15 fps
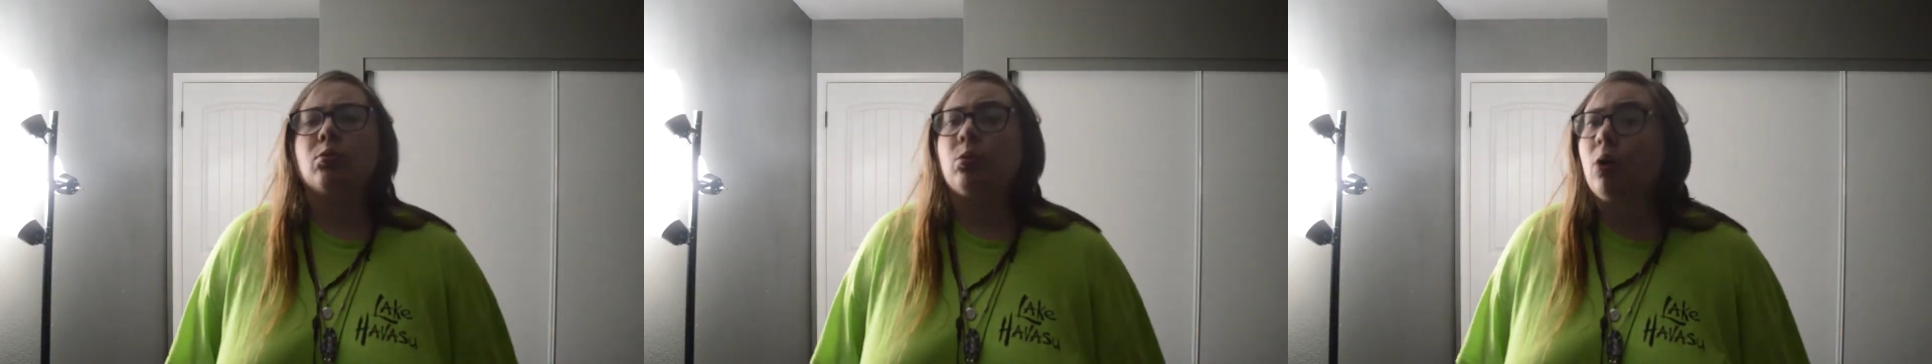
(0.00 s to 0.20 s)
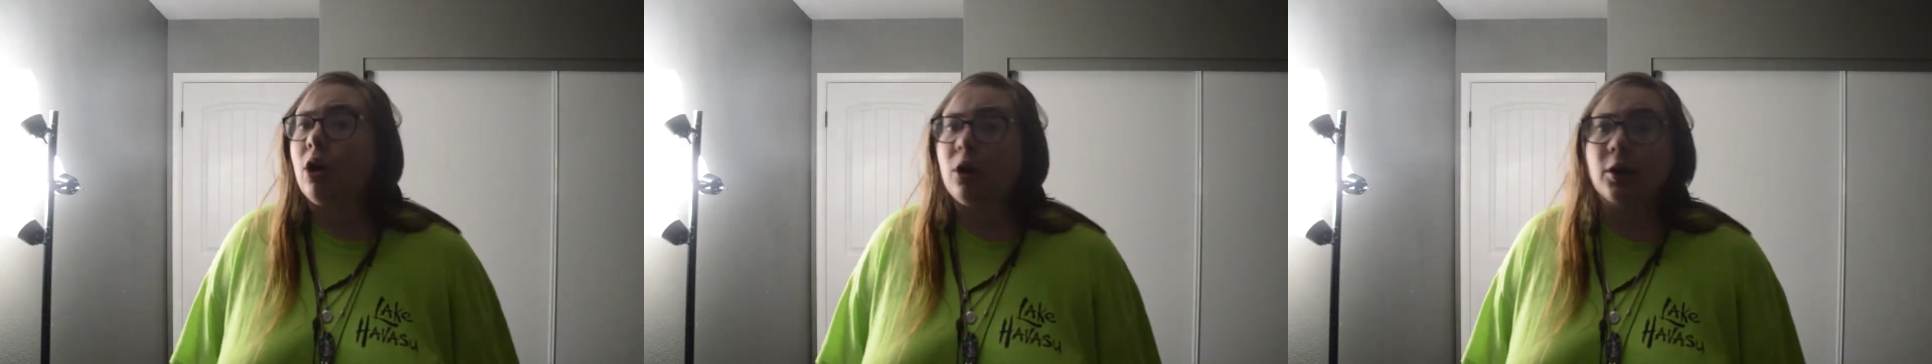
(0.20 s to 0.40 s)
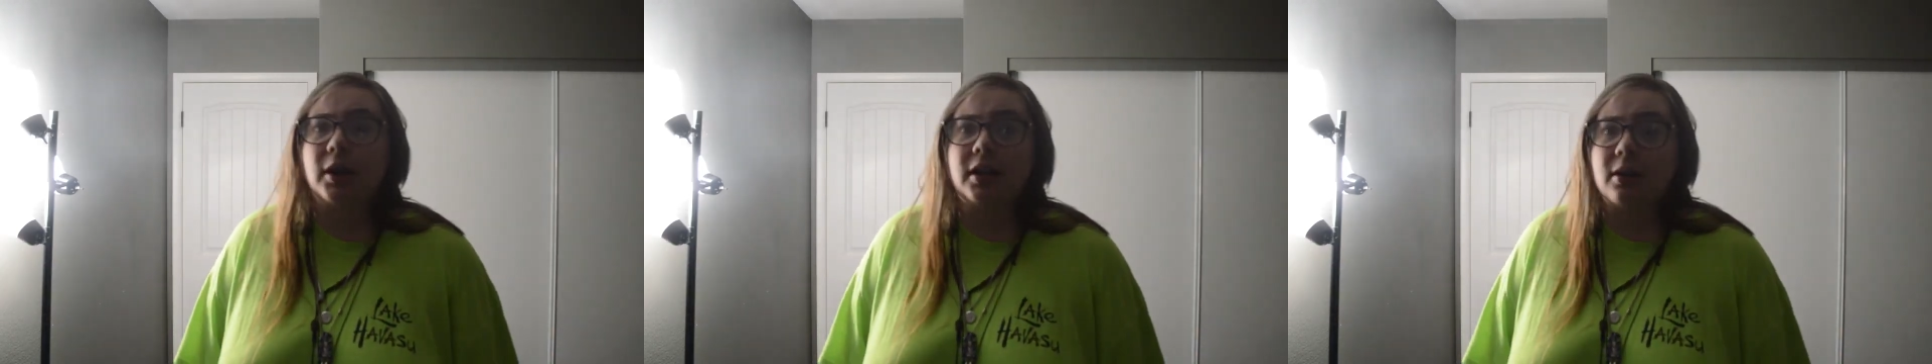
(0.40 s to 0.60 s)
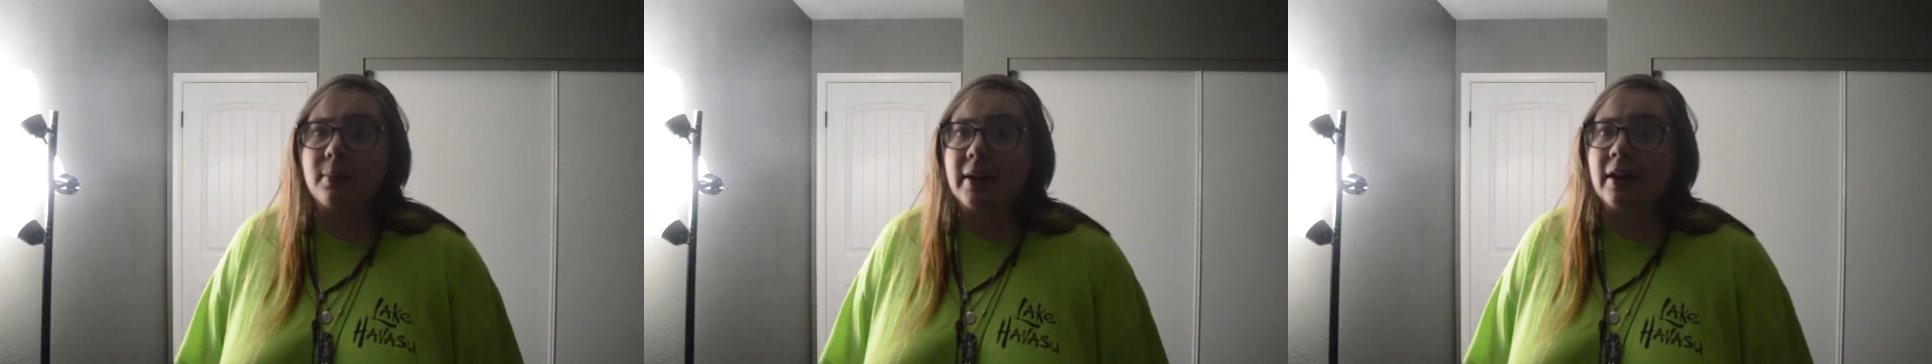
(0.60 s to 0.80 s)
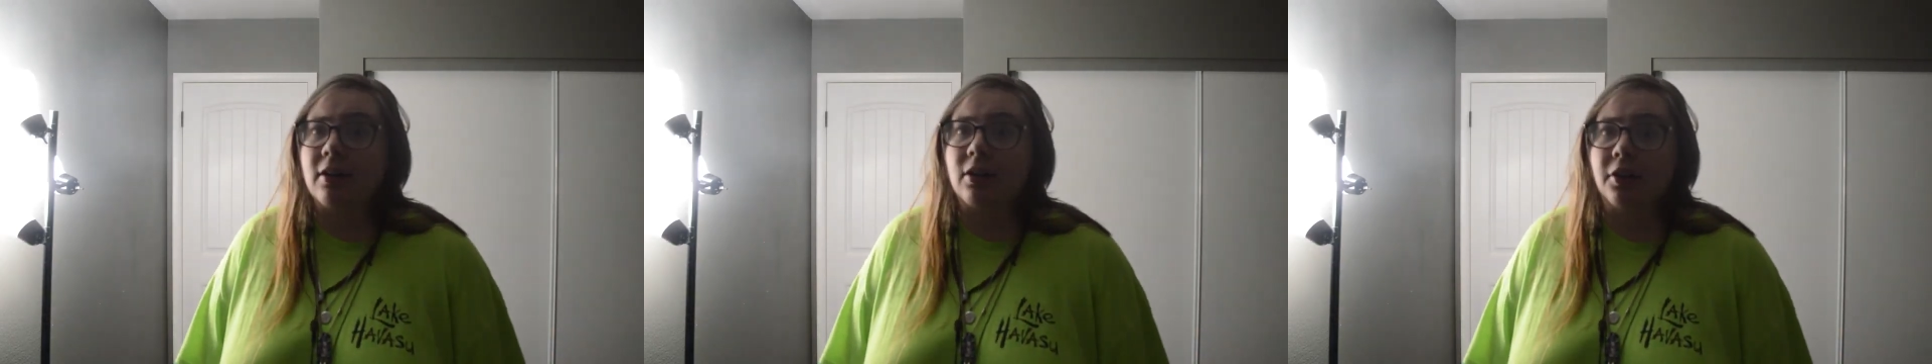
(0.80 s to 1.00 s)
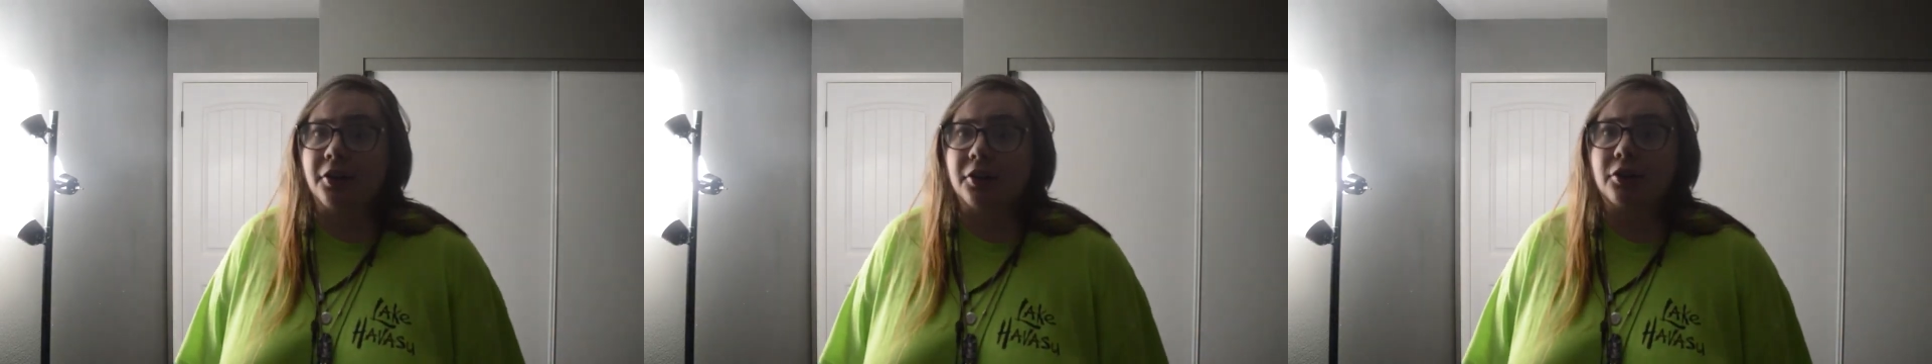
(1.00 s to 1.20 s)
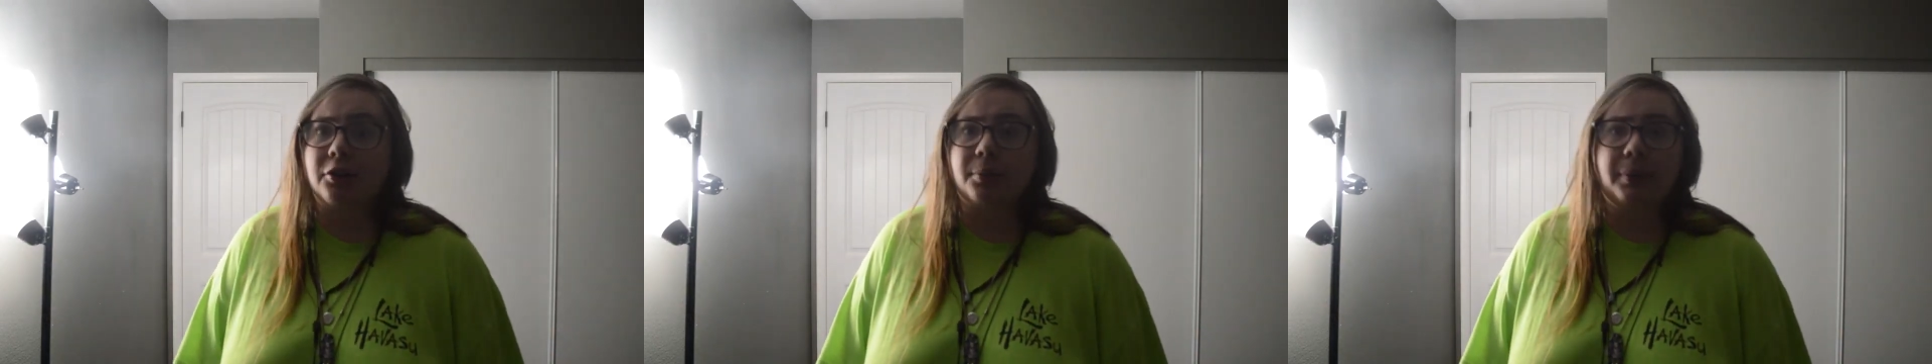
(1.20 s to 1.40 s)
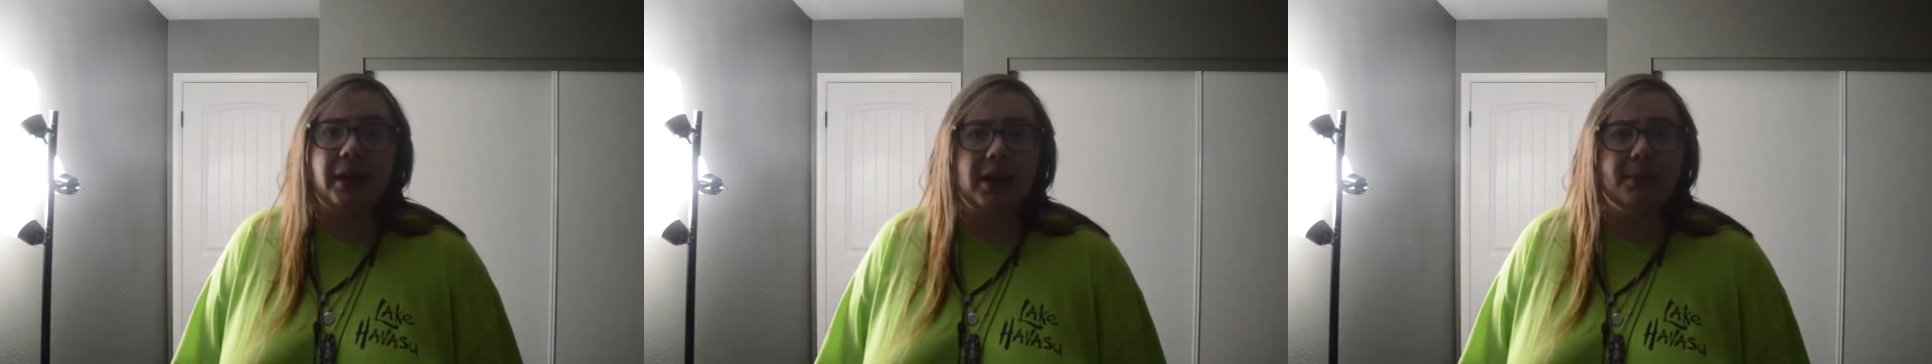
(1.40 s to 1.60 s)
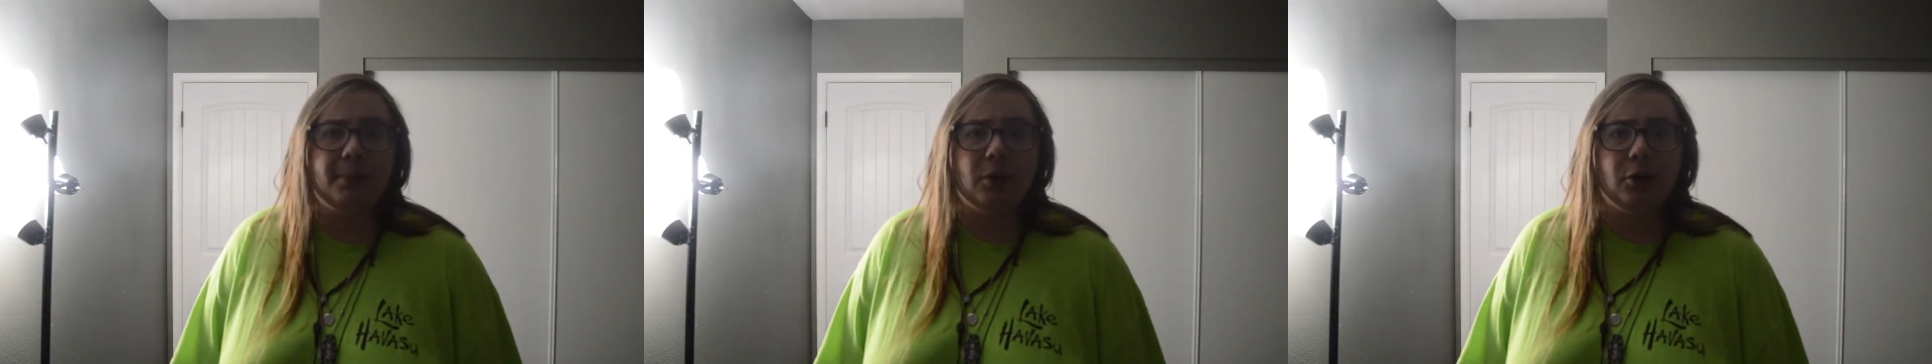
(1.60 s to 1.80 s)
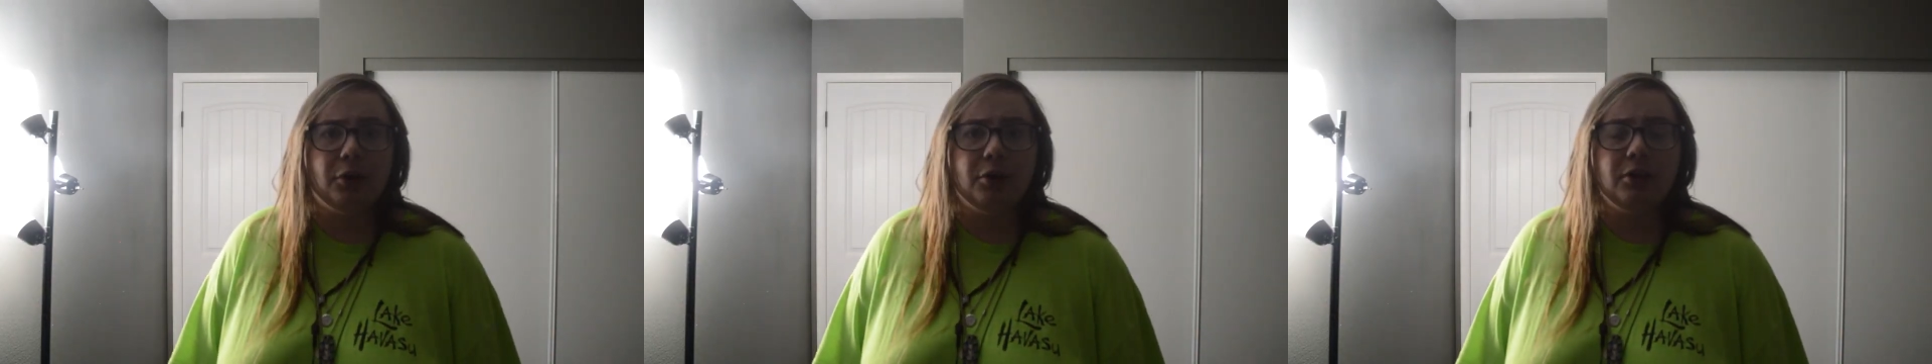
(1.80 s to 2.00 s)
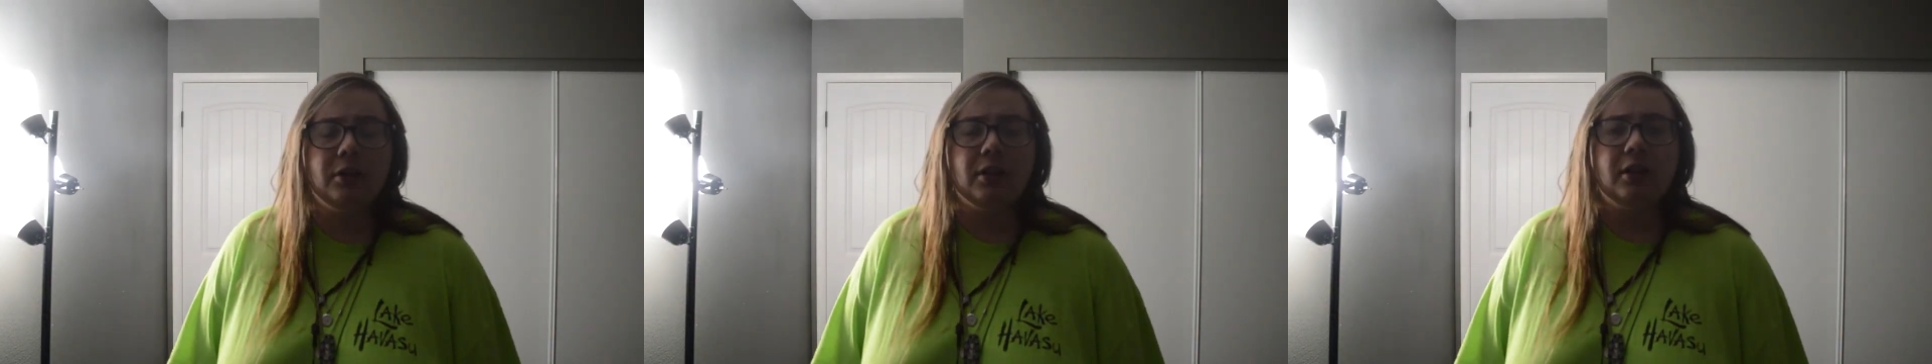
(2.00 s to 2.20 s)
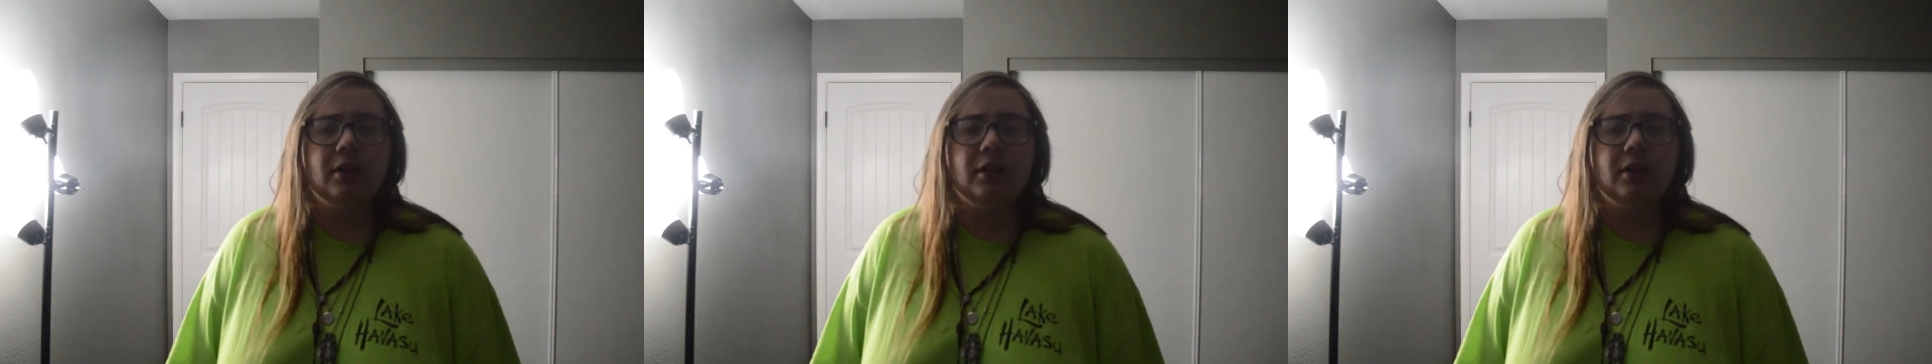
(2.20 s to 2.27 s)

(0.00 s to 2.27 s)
worried about other people.